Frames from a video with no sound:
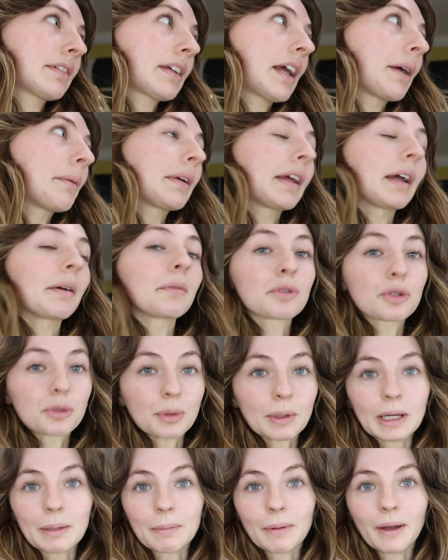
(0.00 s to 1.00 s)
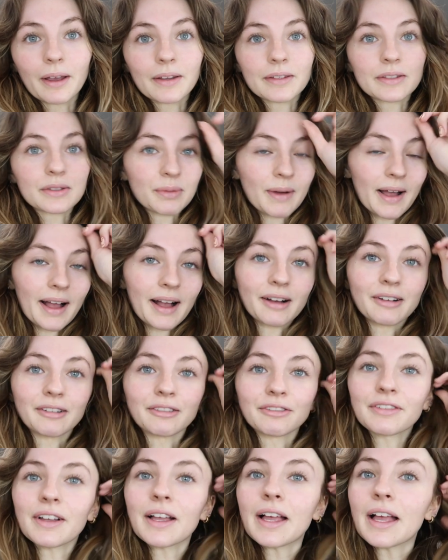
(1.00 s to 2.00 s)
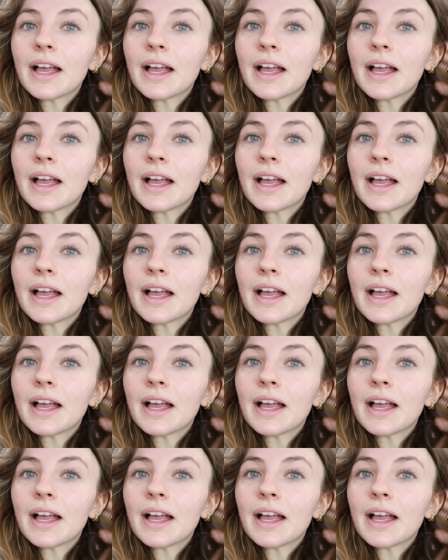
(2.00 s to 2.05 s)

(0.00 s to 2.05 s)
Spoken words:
coming up to 12:20,